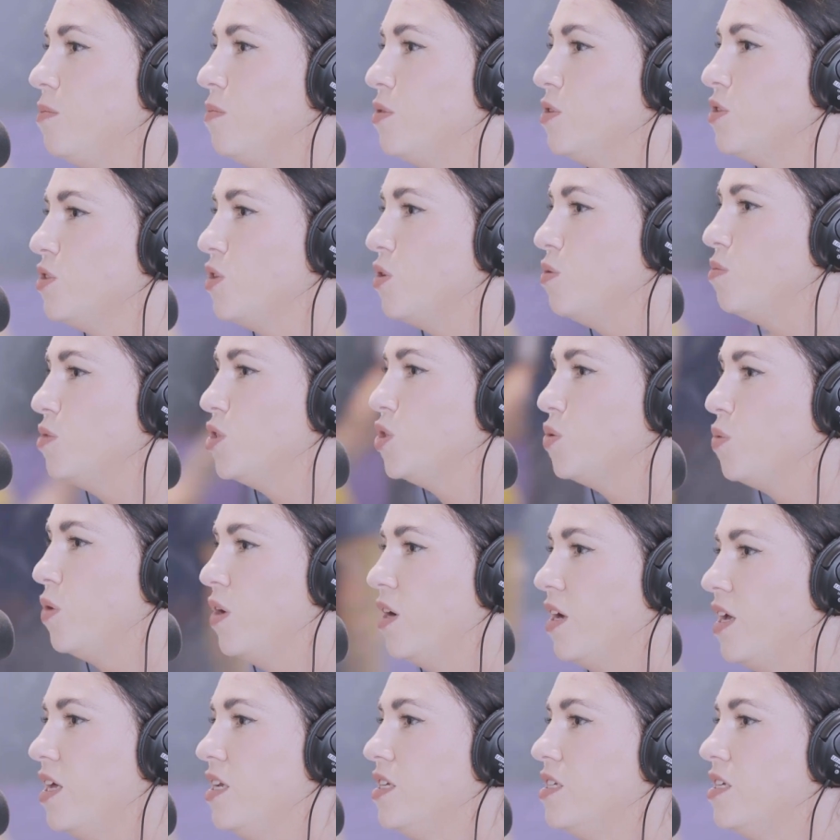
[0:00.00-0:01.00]
puts so much
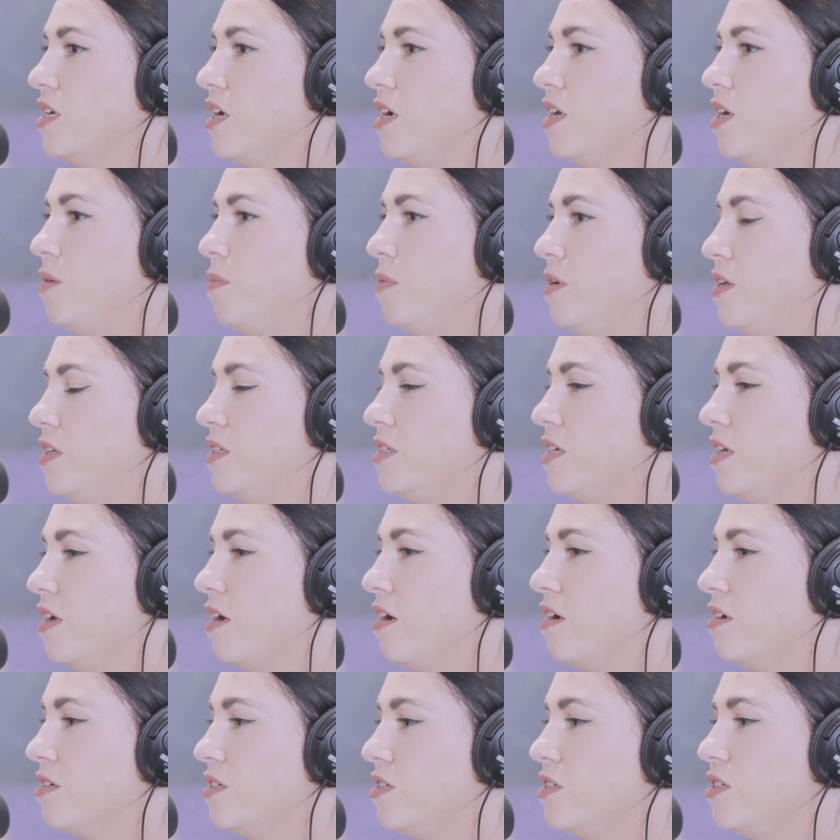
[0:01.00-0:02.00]
work into kind of building
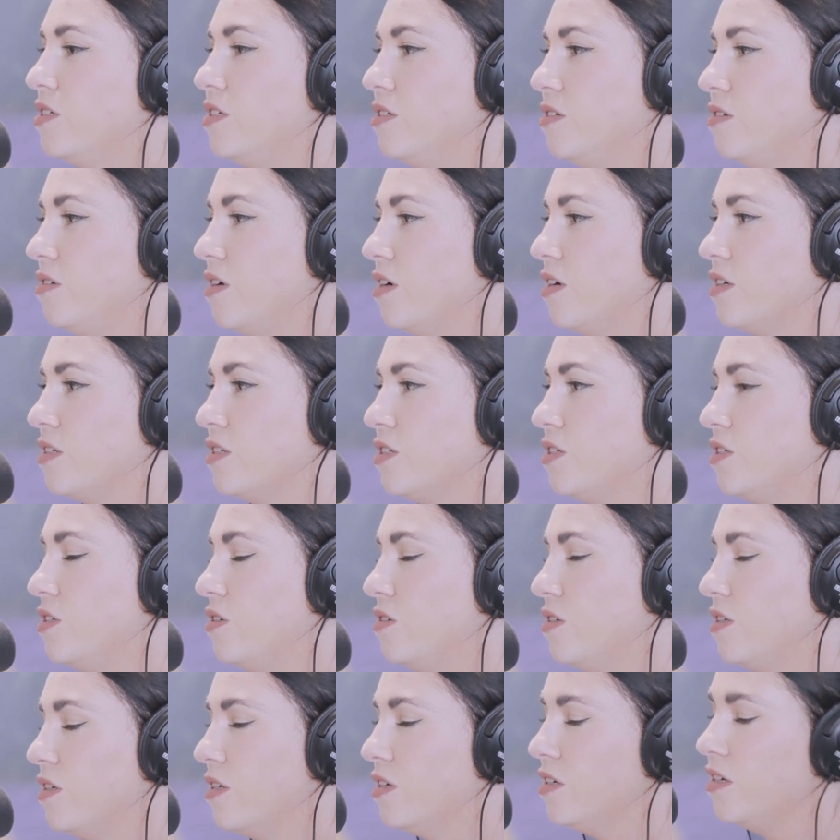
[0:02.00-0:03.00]
our
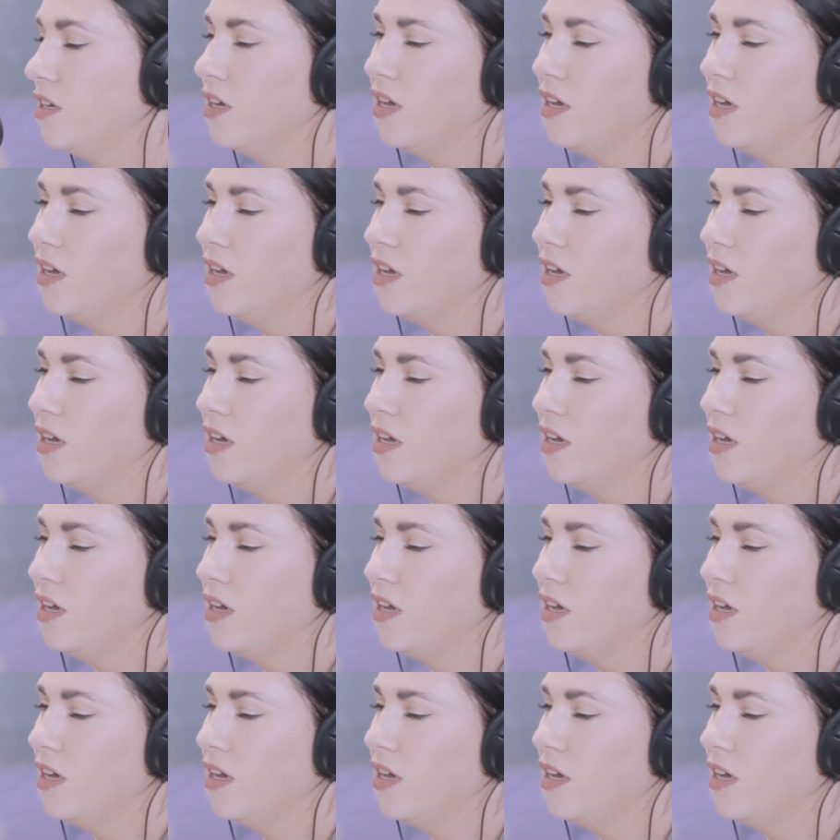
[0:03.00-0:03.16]
student